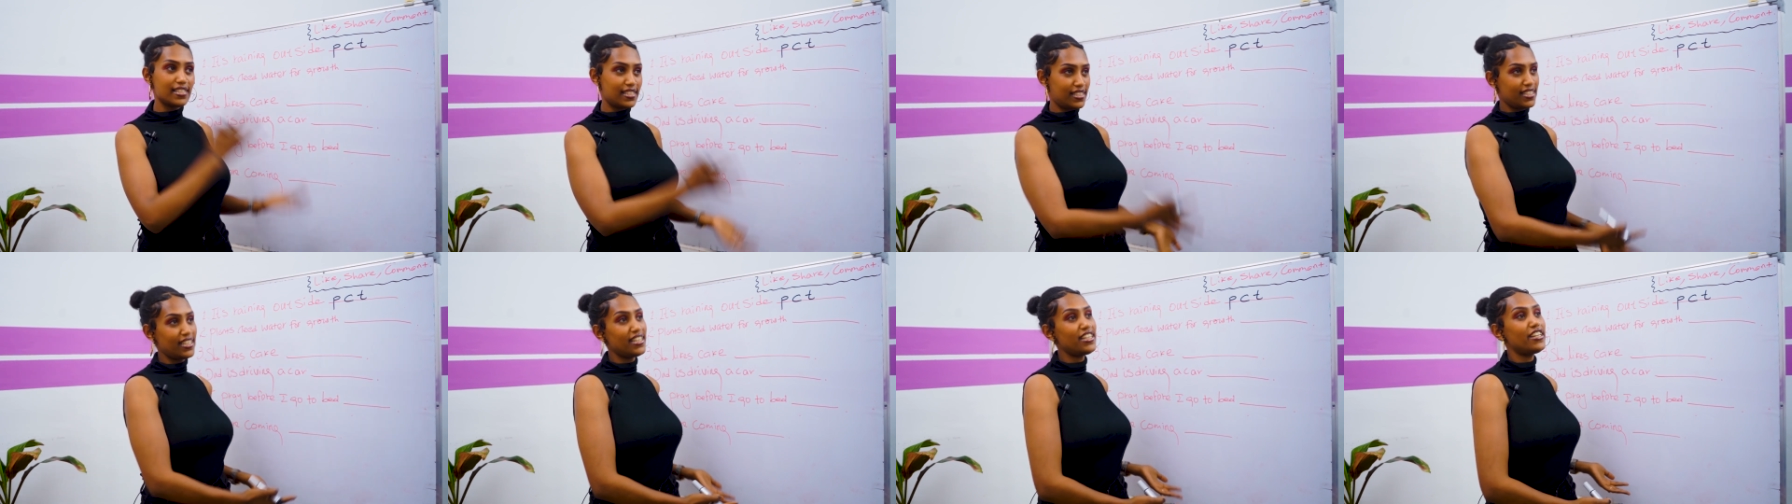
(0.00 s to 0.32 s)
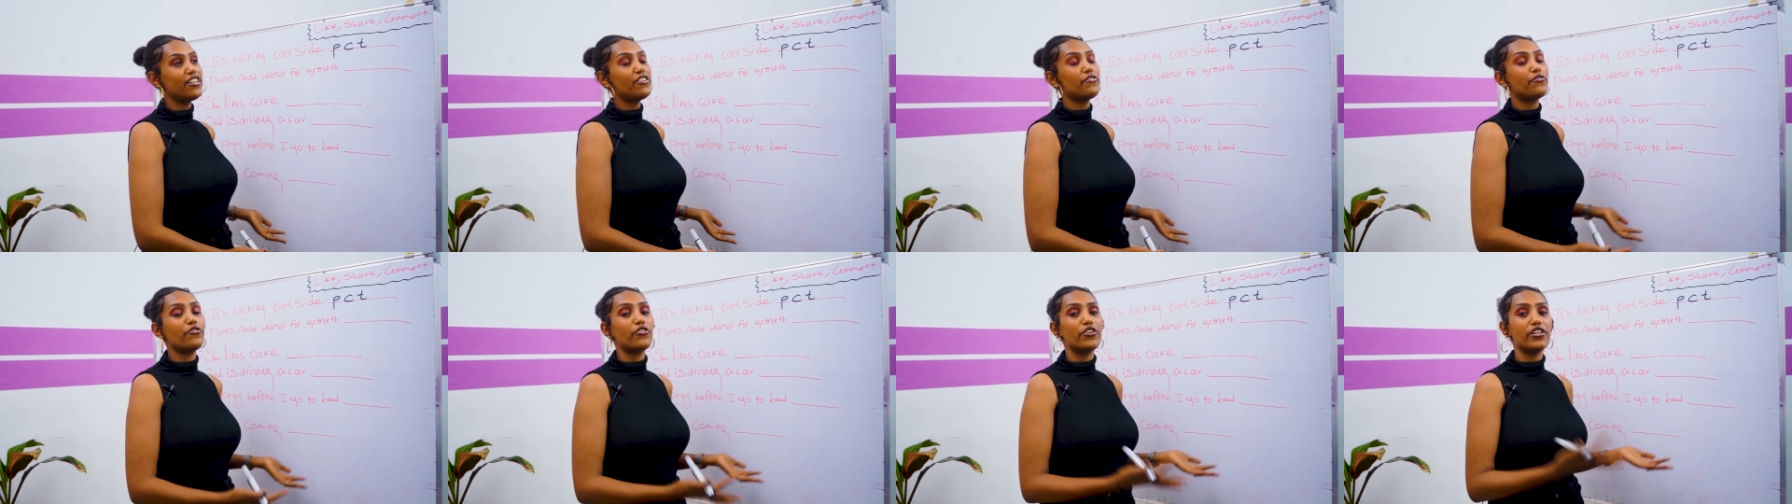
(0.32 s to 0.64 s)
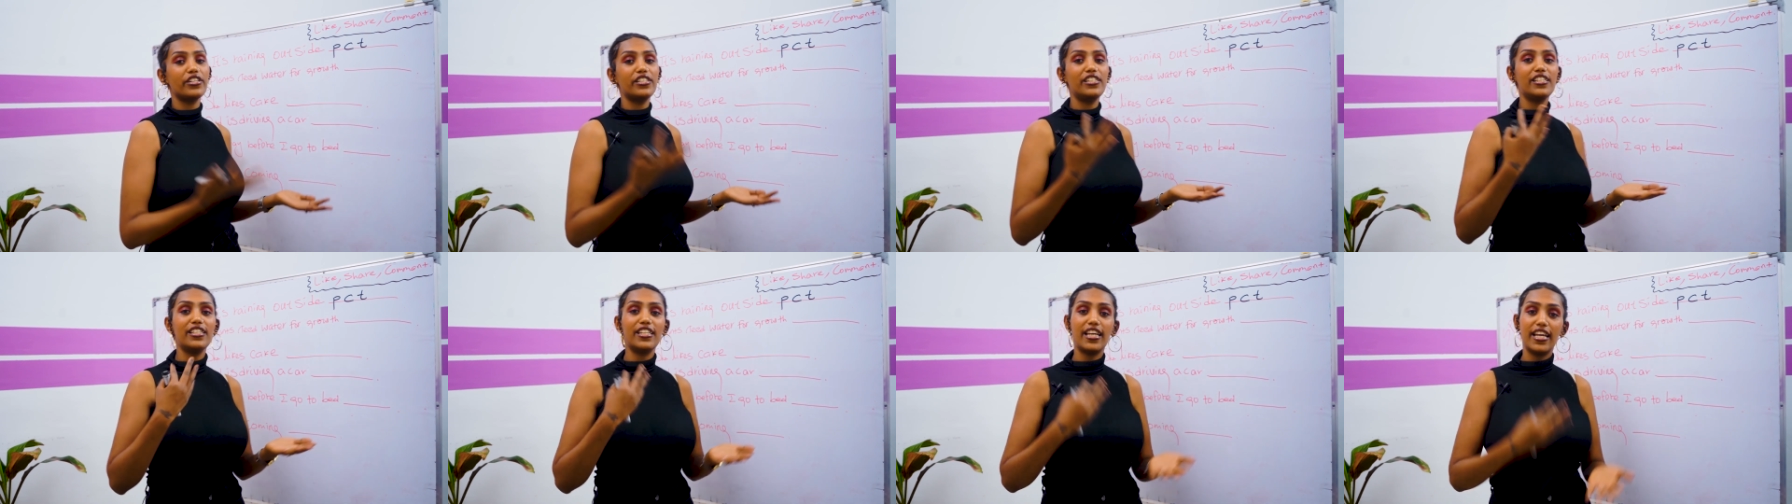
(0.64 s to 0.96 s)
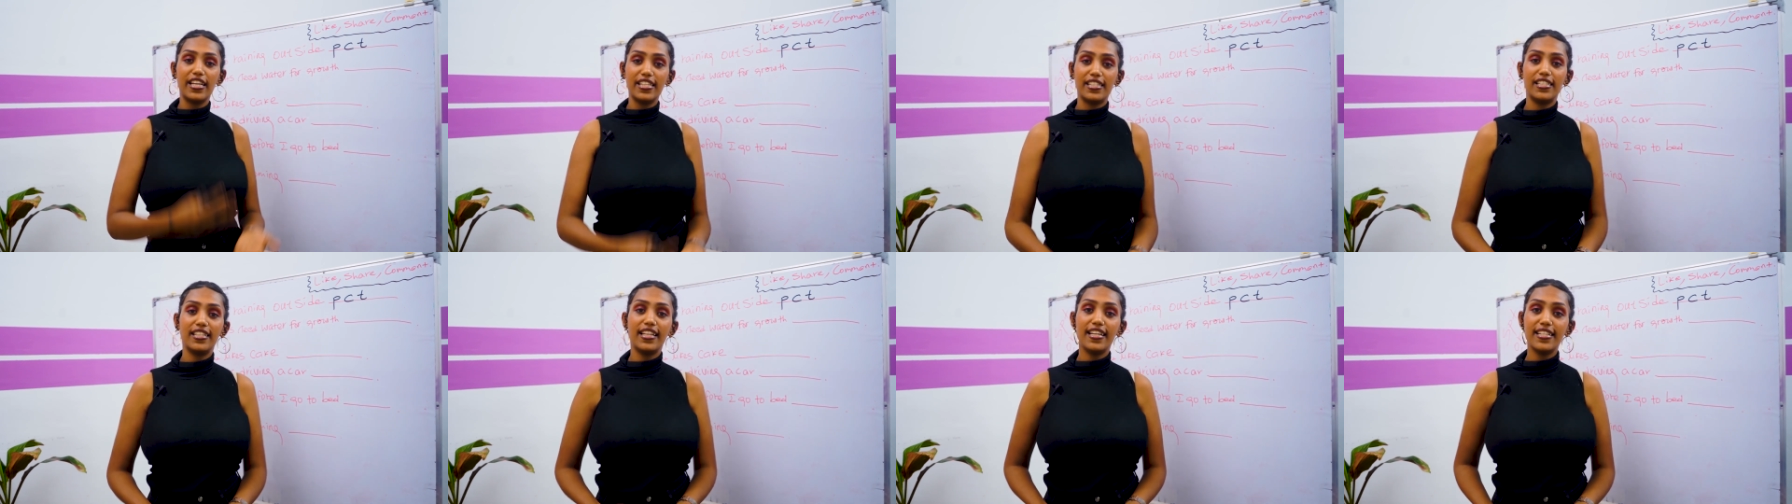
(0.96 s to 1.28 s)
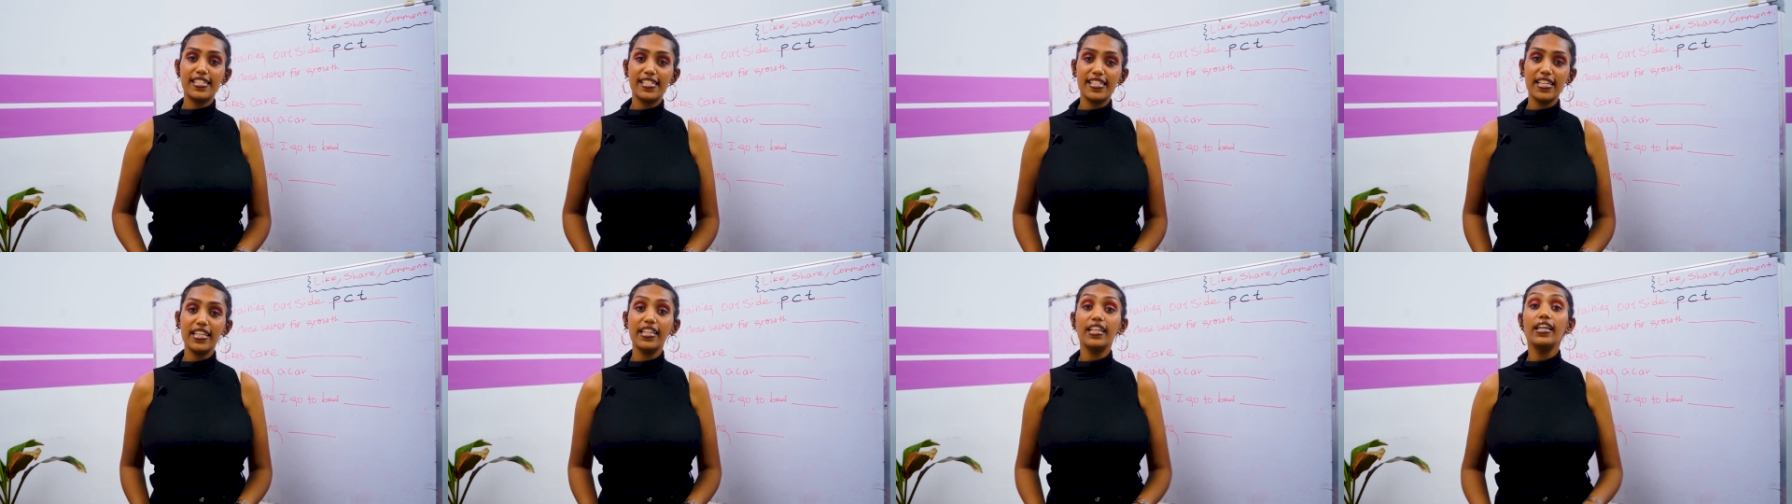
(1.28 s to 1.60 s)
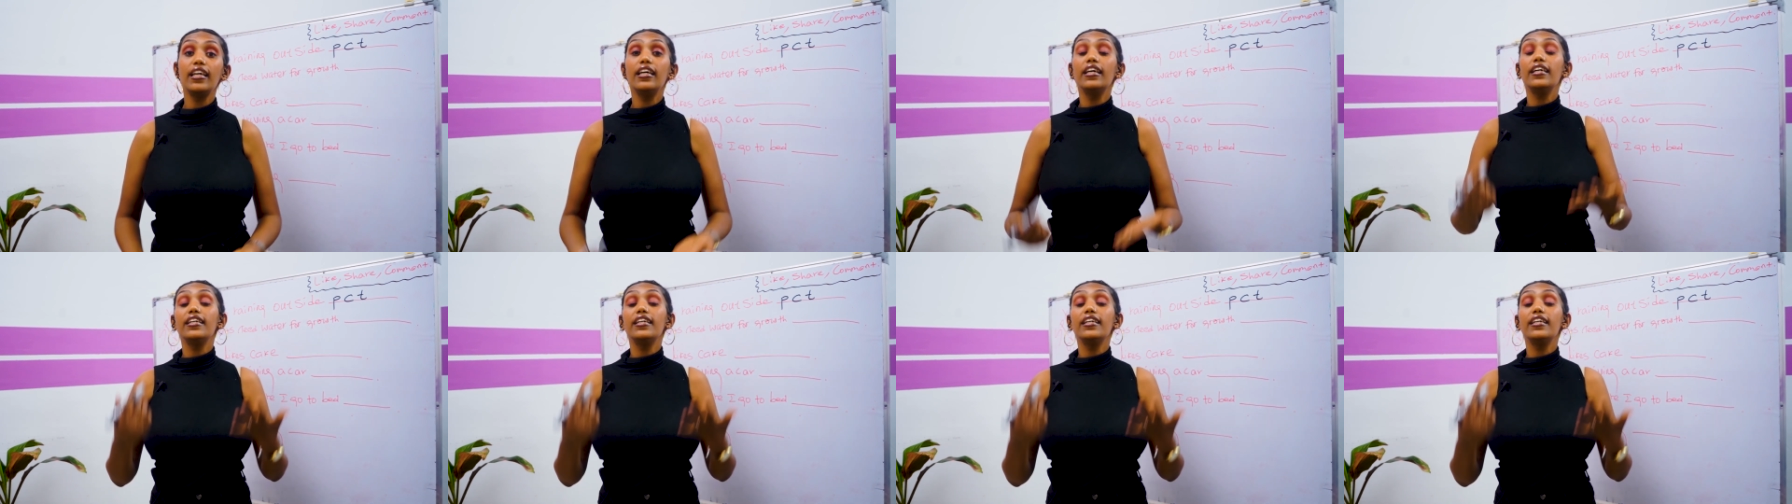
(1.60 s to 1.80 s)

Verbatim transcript: is it for today's lesson.